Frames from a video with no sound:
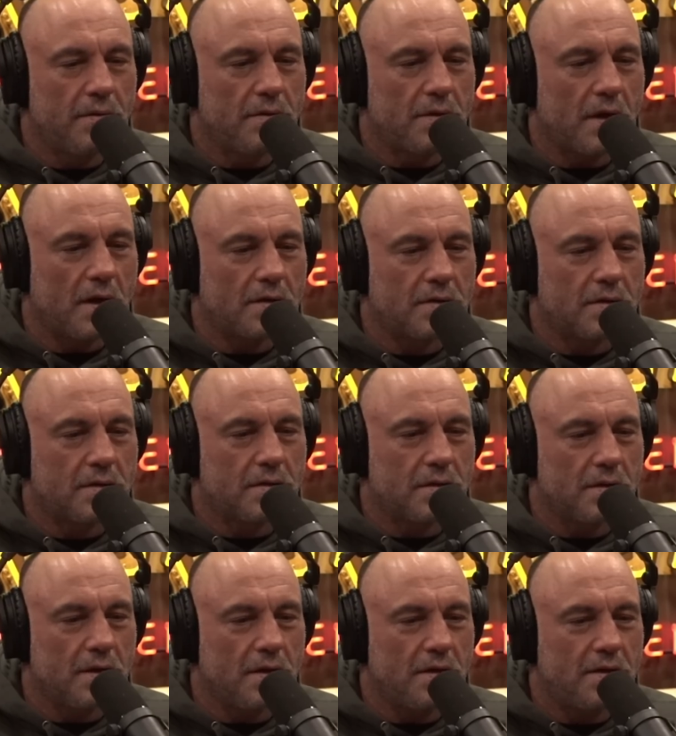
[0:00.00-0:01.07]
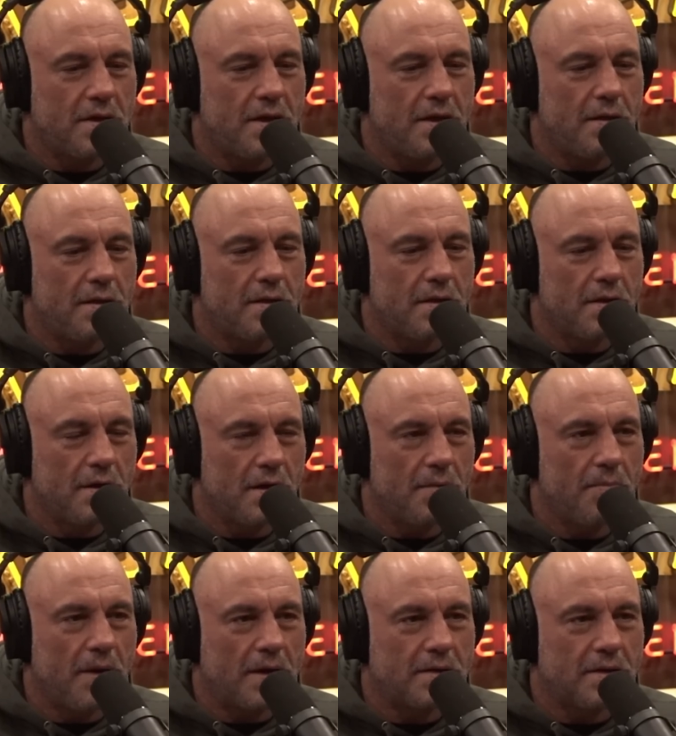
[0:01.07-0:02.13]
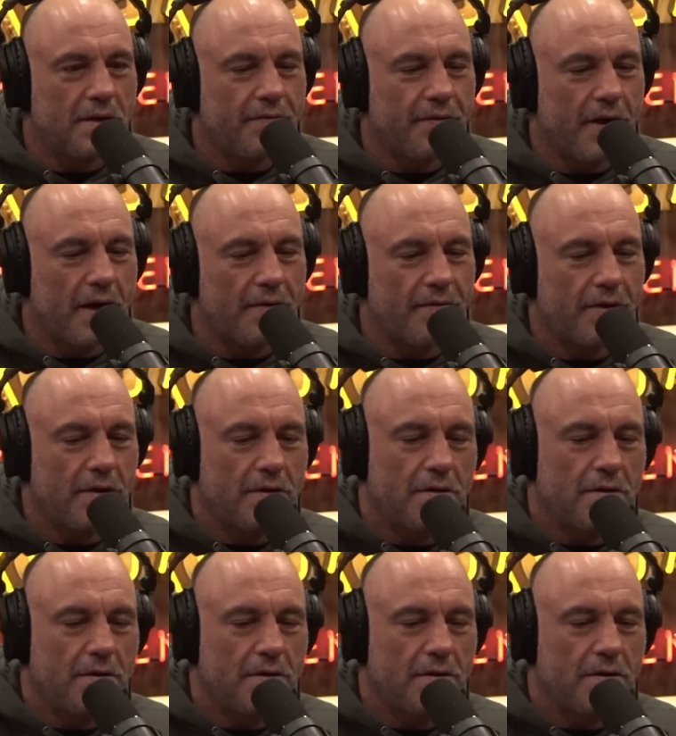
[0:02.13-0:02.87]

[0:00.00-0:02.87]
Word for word: tusks and teeth and make stuff out of it.